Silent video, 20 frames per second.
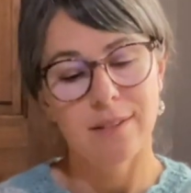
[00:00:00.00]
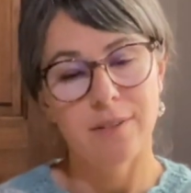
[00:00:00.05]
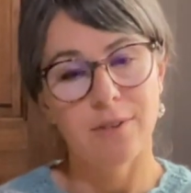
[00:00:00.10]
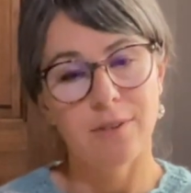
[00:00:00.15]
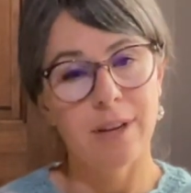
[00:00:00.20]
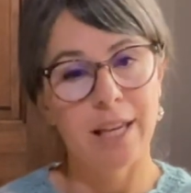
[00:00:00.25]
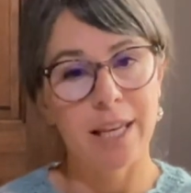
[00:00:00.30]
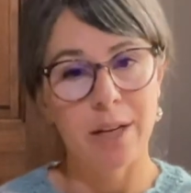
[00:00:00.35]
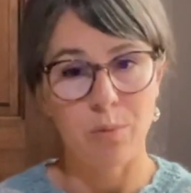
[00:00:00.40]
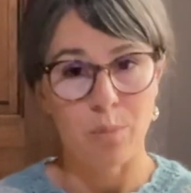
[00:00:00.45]

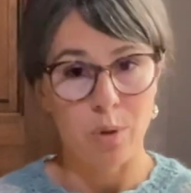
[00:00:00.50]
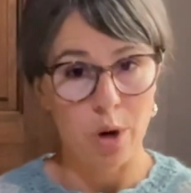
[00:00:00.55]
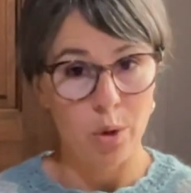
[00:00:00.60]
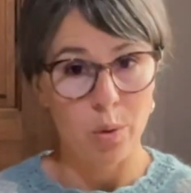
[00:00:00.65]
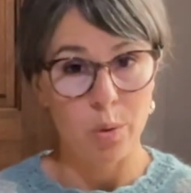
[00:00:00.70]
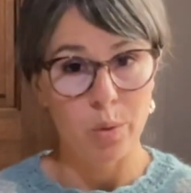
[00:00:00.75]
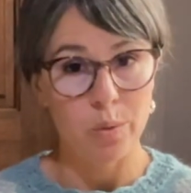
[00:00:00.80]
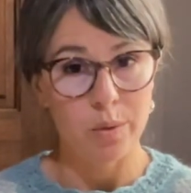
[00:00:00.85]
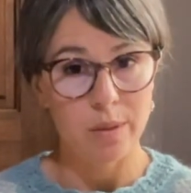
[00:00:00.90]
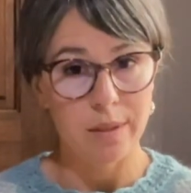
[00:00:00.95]
in
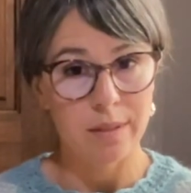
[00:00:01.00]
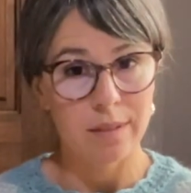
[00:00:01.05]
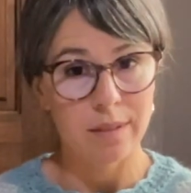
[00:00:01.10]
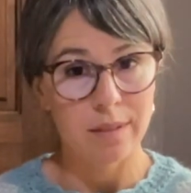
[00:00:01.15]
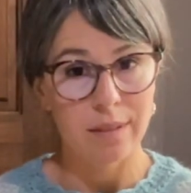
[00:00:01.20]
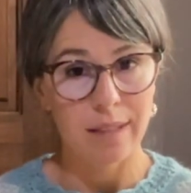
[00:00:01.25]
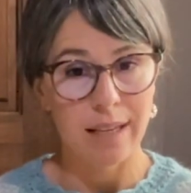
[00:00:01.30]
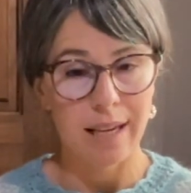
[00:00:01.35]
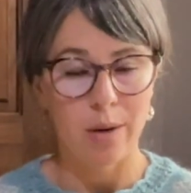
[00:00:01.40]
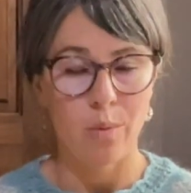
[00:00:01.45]
rows
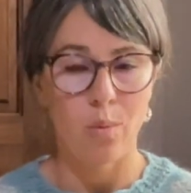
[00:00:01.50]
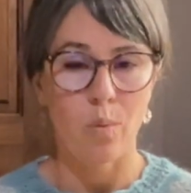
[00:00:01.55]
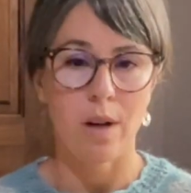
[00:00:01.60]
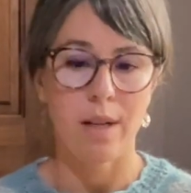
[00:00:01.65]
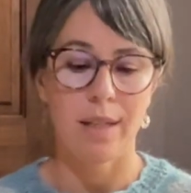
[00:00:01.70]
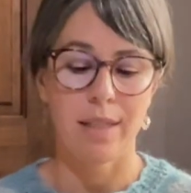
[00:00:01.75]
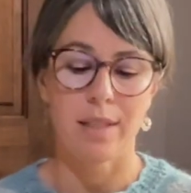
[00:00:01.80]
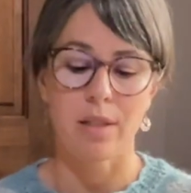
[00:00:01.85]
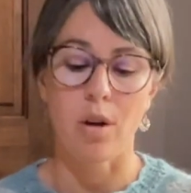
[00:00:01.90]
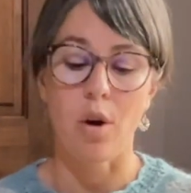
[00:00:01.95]
and one
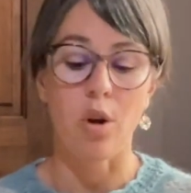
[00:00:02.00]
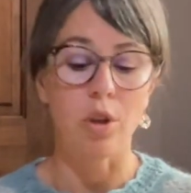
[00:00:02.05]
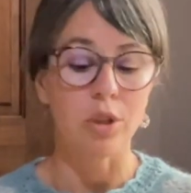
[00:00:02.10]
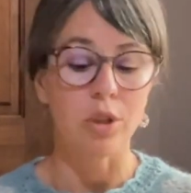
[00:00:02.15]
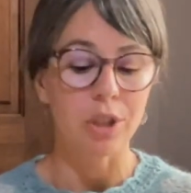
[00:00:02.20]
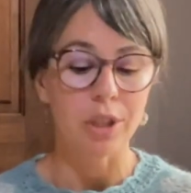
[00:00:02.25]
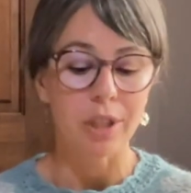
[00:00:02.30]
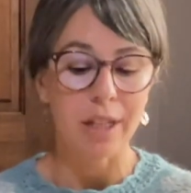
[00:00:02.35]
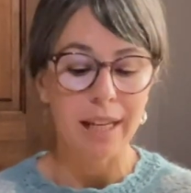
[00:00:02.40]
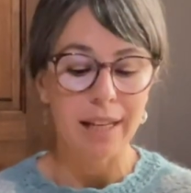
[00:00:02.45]
is
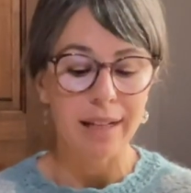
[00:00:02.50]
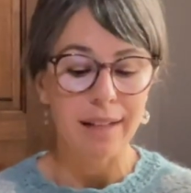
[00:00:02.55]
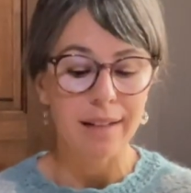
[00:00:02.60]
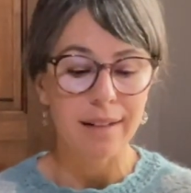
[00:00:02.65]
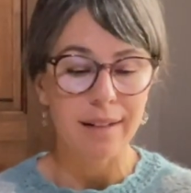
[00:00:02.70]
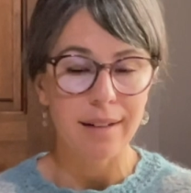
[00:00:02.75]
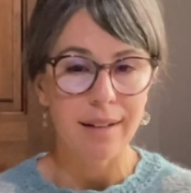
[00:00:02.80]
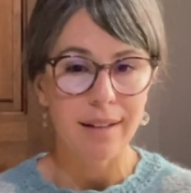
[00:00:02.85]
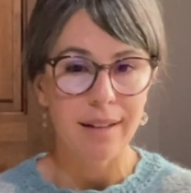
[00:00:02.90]
alternating.